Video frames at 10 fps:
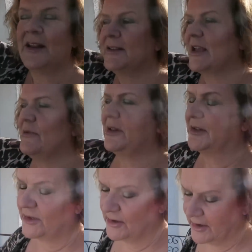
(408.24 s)
Let's go in
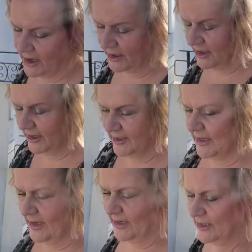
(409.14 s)
so you can actually
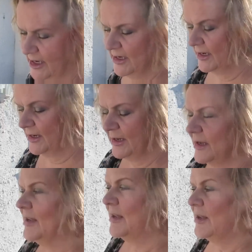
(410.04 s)
see it.
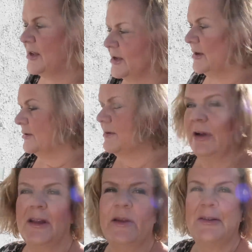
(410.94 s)

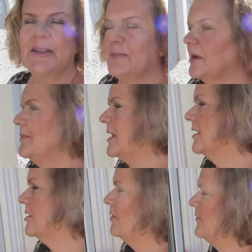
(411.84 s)
I'm just going to
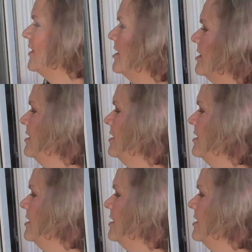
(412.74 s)
make coffee